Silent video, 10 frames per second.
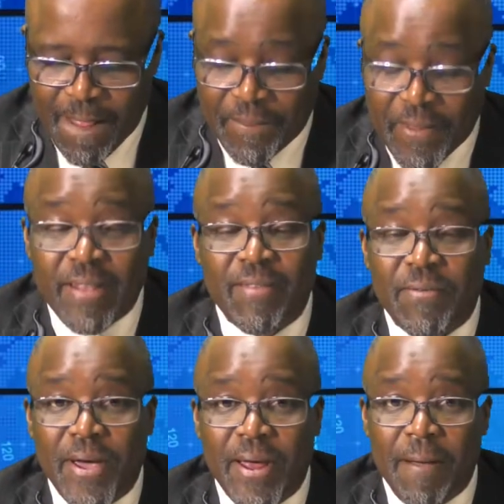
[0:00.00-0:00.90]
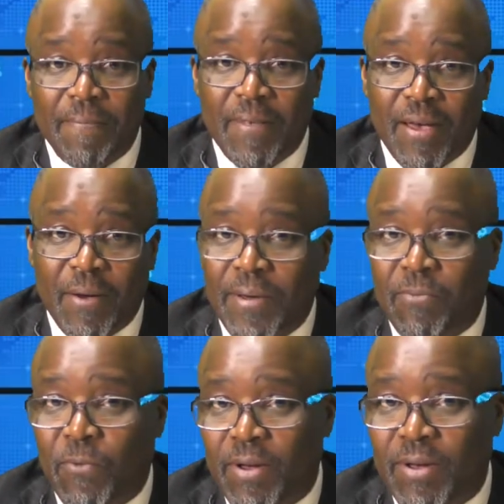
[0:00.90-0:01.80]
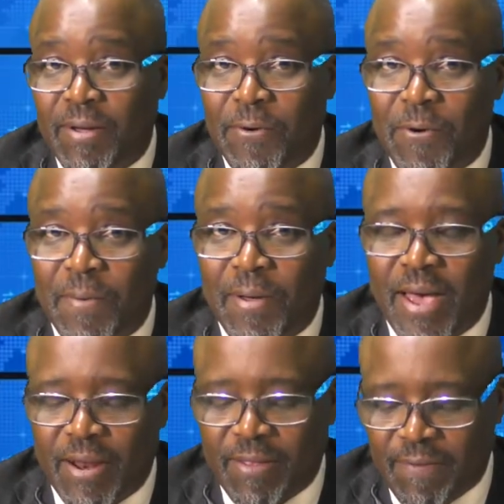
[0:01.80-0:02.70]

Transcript: This is right up there with what Nkrumah had as a